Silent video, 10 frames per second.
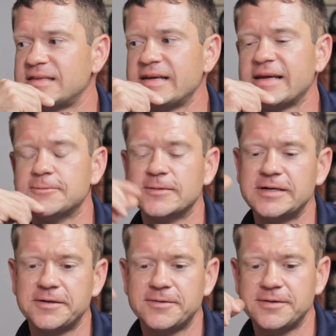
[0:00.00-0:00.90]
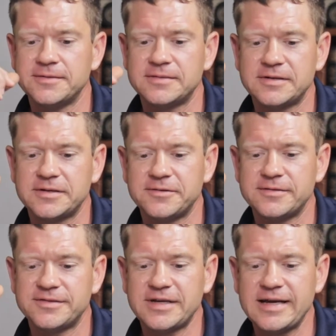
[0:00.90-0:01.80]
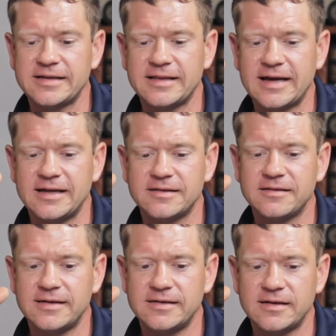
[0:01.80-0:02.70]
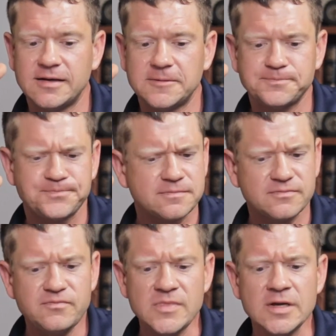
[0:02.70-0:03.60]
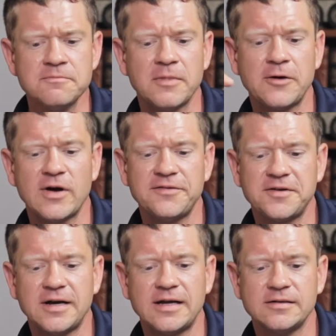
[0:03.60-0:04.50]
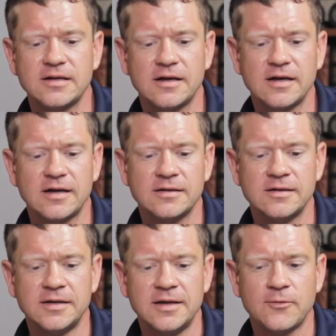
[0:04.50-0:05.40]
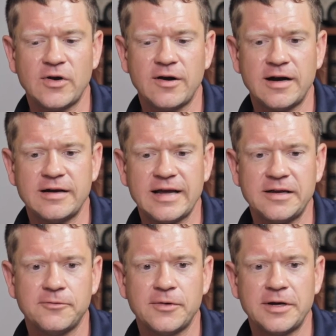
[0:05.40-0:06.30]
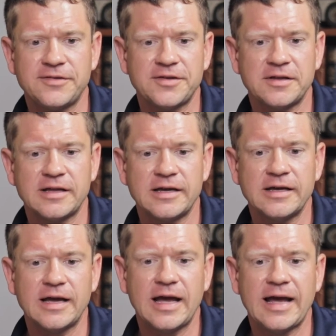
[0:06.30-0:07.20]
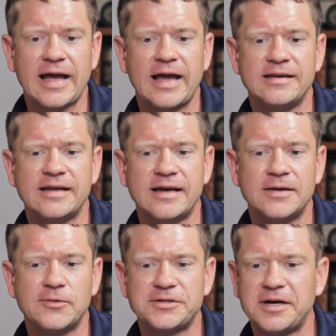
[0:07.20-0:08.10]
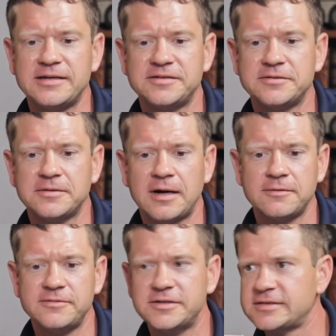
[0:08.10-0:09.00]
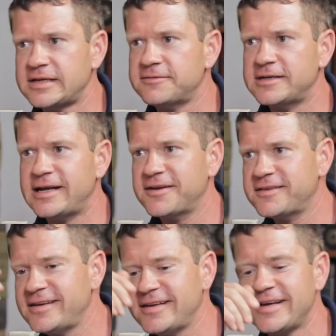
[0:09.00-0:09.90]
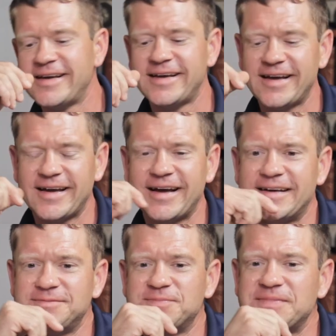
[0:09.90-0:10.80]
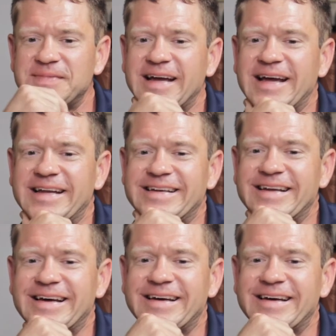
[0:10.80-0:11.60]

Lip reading: thinking when you were saying that my wife and I went on a date recently, and we tried to, obviously, every now and then. And